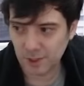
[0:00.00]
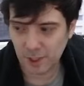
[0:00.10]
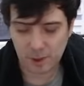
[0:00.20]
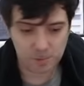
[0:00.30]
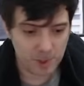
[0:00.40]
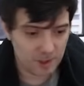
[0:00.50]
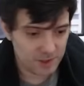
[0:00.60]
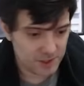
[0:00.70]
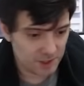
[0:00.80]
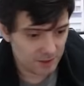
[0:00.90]
guiding
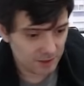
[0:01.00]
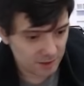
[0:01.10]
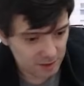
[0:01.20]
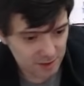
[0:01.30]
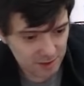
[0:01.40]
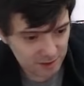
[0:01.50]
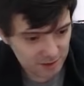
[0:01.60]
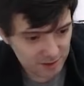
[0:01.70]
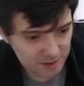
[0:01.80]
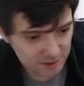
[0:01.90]
policy, I think that's
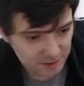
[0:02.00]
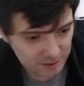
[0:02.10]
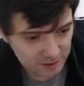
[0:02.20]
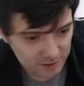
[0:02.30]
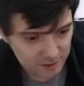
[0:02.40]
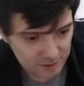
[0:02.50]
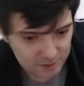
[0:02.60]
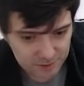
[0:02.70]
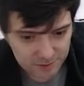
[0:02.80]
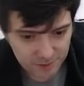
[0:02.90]

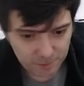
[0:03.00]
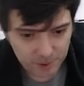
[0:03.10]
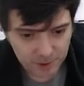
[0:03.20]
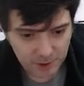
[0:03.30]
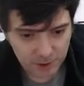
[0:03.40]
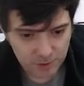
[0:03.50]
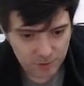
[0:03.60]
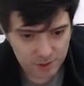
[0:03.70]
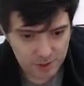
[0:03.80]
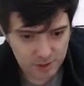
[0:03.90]
pretty
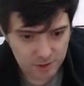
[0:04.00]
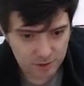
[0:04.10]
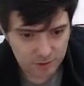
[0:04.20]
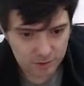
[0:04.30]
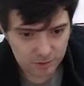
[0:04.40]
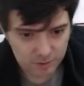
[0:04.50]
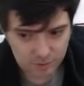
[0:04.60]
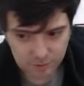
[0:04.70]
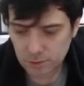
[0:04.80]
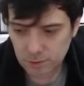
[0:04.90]
dangerous.
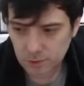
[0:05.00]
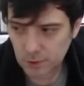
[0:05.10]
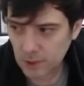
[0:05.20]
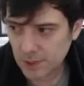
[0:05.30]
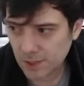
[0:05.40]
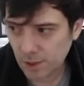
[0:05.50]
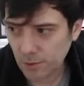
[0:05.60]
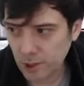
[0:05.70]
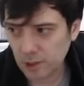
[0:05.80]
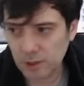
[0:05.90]
So
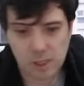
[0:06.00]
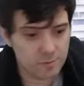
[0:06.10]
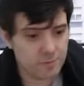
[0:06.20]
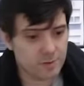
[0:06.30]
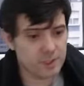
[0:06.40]
we got a lot of